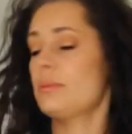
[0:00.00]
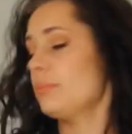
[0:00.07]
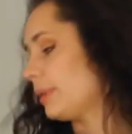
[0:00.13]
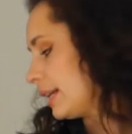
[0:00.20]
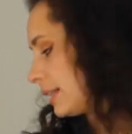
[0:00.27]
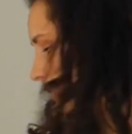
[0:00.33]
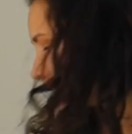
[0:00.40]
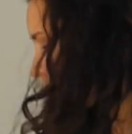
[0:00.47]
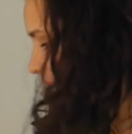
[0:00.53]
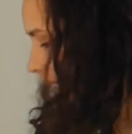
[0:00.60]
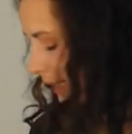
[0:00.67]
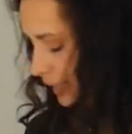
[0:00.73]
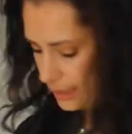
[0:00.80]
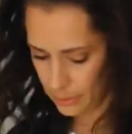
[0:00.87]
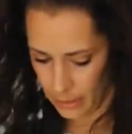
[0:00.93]
But
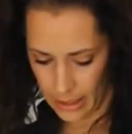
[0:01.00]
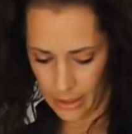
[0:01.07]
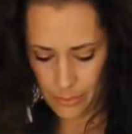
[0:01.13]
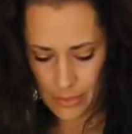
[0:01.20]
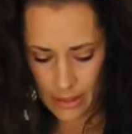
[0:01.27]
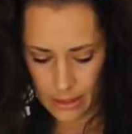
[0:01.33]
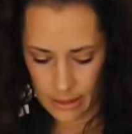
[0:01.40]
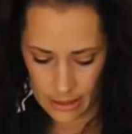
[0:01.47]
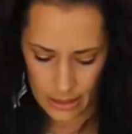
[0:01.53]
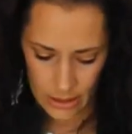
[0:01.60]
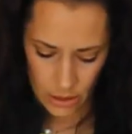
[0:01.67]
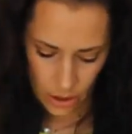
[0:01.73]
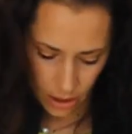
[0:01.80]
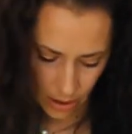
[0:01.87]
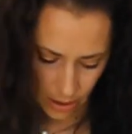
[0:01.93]
anyway,
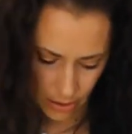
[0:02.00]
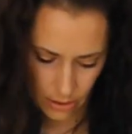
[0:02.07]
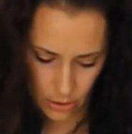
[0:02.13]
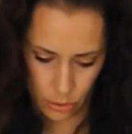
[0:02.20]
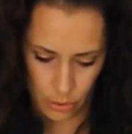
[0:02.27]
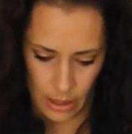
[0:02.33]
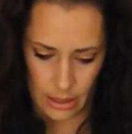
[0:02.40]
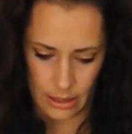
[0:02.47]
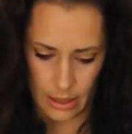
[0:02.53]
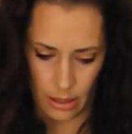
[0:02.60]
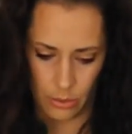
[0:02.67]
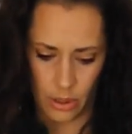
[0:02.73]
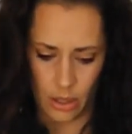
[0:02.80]
these are the trainers that